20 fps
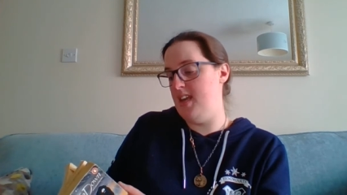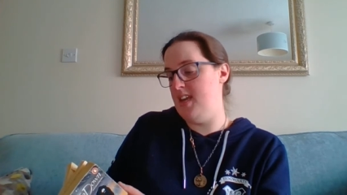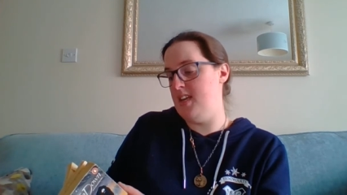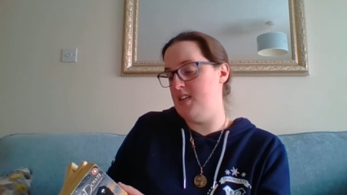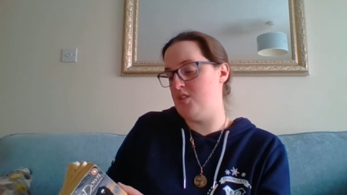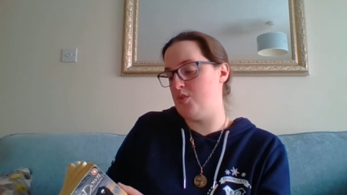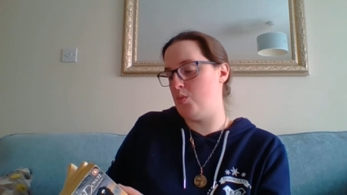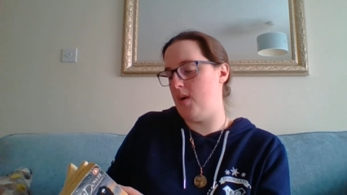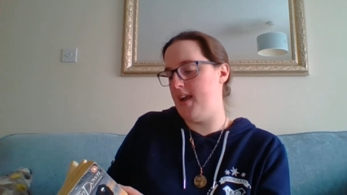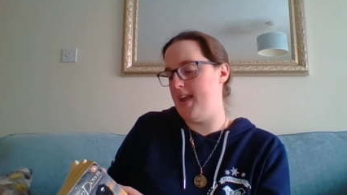
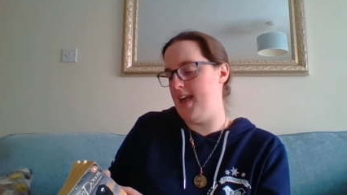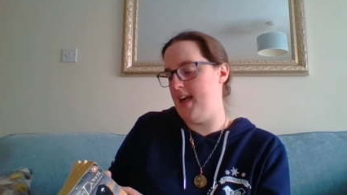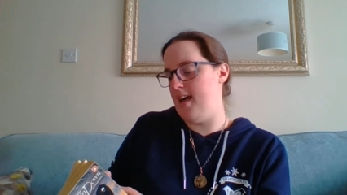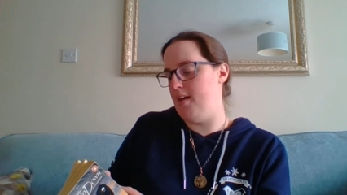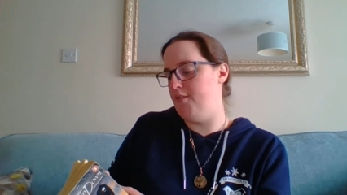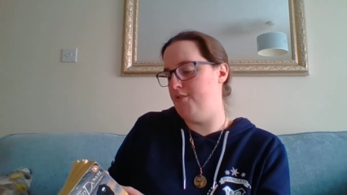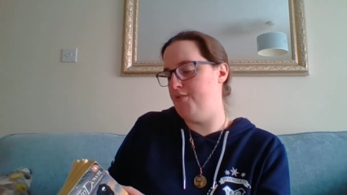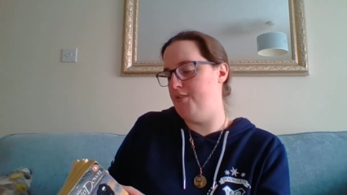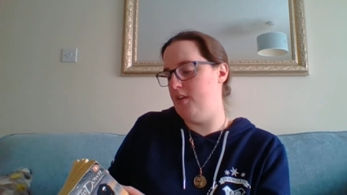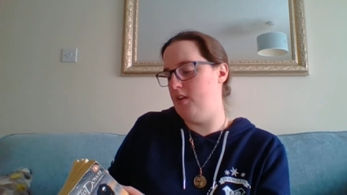is quite
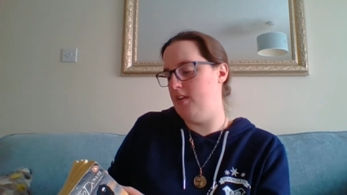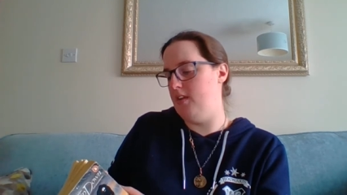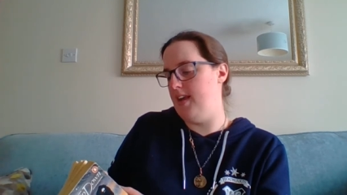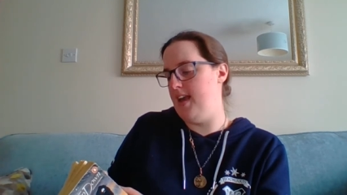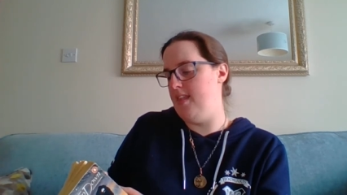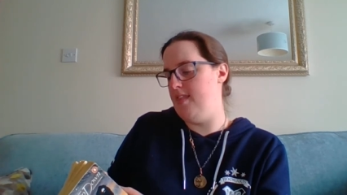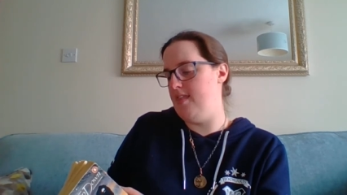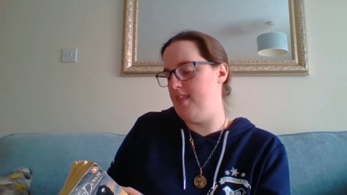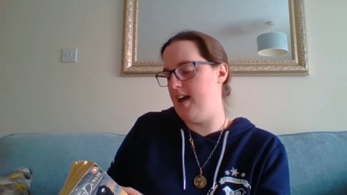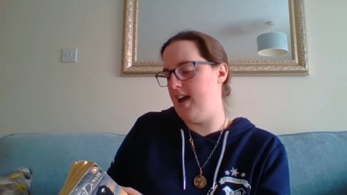helpful
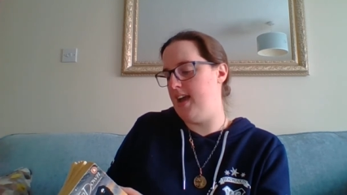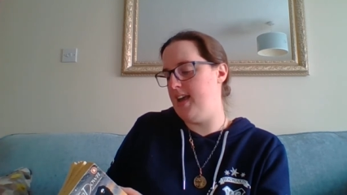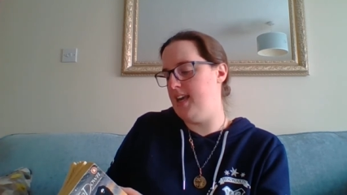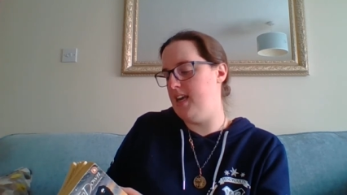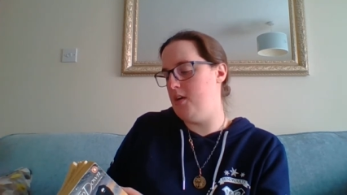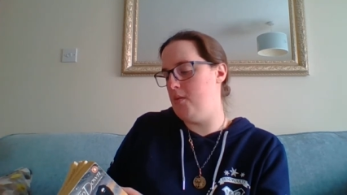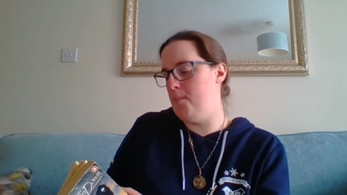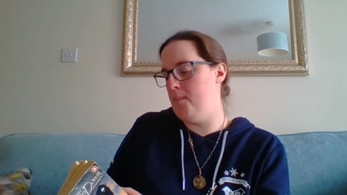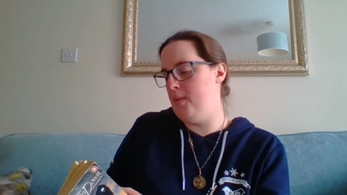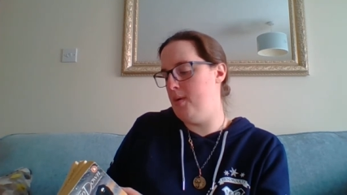in that
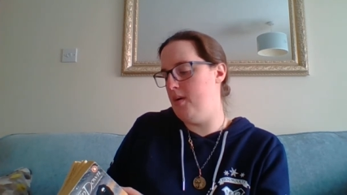he'll